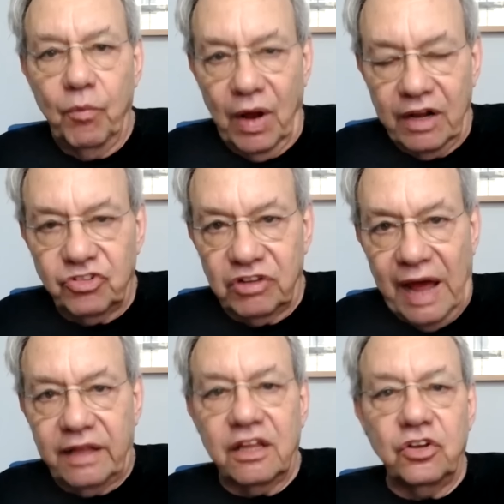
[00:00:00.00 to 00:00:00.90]
and what it's
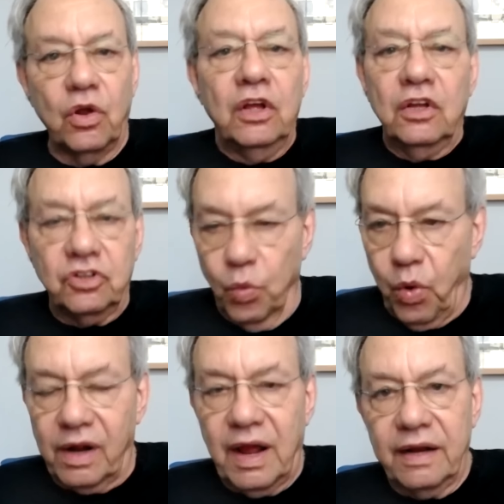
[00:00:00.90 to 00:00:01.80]
like to
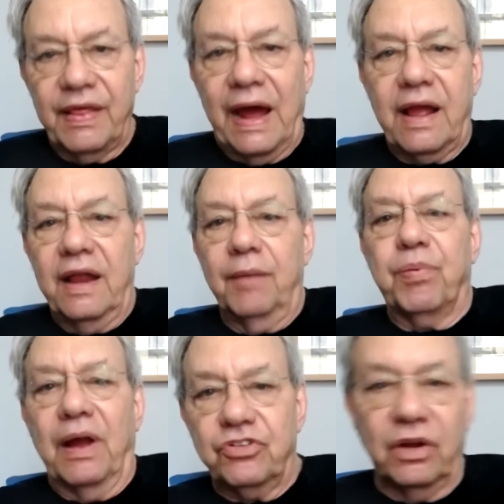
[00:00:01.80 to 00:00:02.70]
work under that kind of
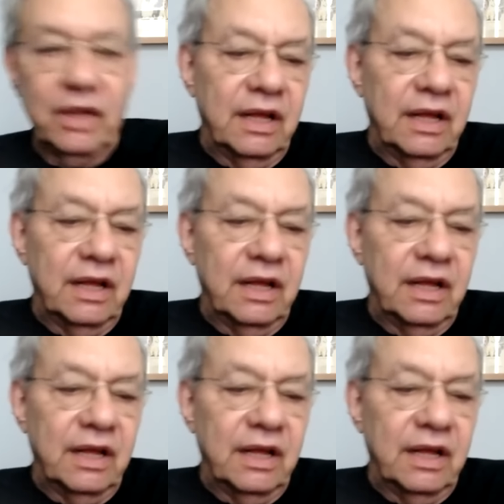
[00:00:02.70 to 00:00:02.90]
pressure?